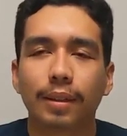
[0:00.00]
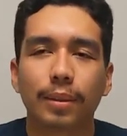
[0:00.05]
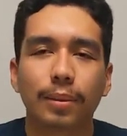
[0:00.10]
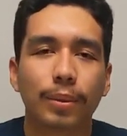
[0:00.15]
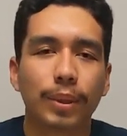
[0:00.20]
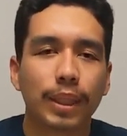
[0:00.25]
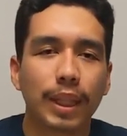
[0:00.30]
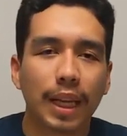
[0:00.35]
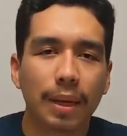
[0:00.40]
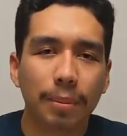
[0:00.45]

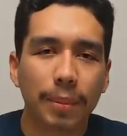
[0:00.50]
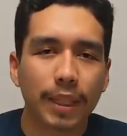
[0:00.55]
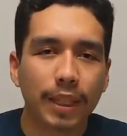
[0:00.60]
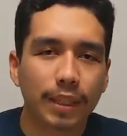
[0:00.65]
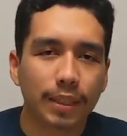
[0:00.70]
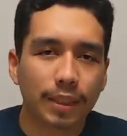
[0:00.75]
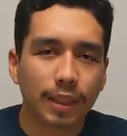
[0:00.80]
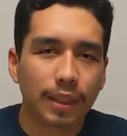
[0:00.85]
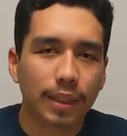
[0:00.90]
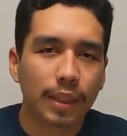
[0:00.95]
With that being
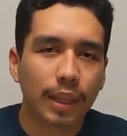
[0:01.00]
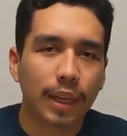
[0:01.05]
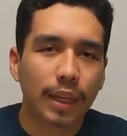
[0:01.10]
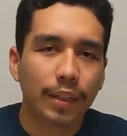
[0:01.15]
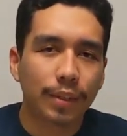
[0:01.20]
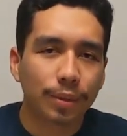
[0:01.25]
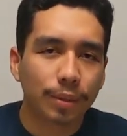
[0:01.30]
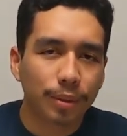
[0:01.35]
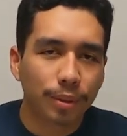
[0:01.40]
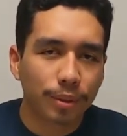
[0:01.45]
said, I
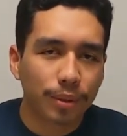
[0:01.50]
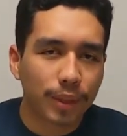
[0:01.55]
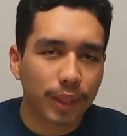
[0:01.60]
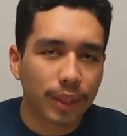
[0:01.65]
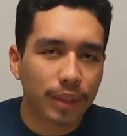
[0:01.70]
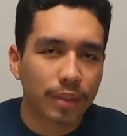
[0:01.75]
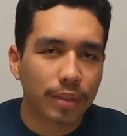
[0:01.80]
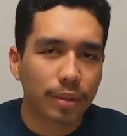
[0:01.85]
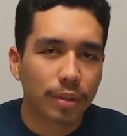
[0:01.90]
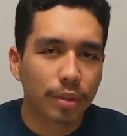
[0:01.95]
do
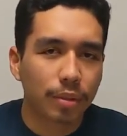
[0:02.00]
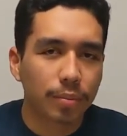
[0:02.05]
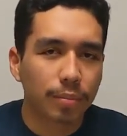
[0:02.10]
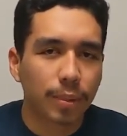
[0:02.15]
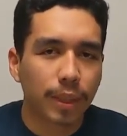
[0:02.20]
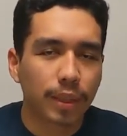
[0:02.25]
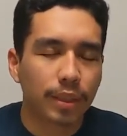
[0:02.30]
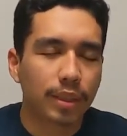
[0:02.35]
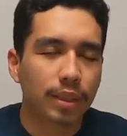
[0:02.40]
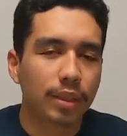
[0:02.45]
suggest you
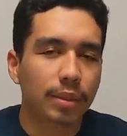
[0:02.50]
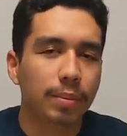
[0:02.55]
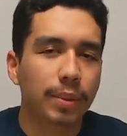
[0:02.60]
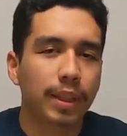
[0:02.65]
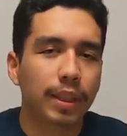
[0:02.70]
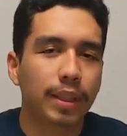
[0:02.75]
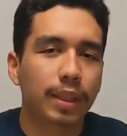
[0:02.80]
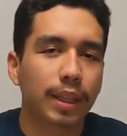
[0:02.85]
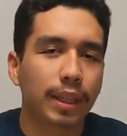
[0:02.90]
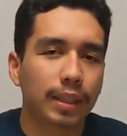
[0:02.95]
participate
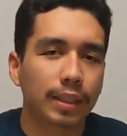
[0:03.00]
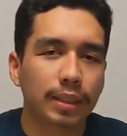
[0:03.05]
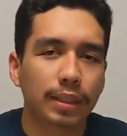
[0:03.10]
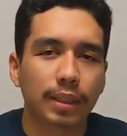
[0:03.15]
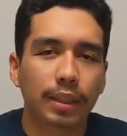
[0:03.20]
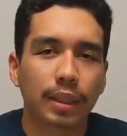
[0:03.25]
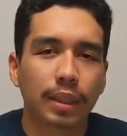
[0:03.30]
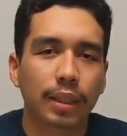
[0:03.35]
in class.